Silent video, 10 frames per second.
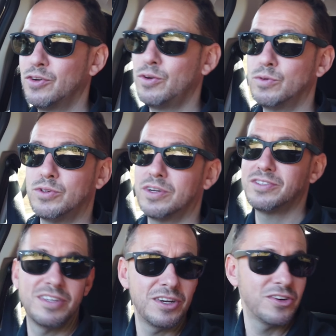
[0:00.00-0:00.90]
Google took
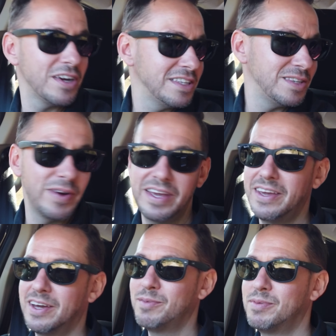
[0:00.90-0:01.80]
us on a crazy way
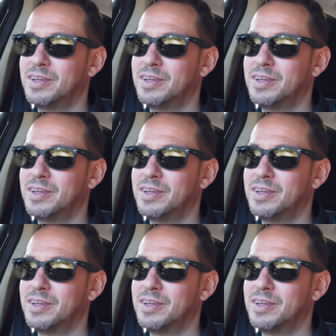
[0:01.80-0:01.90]
here.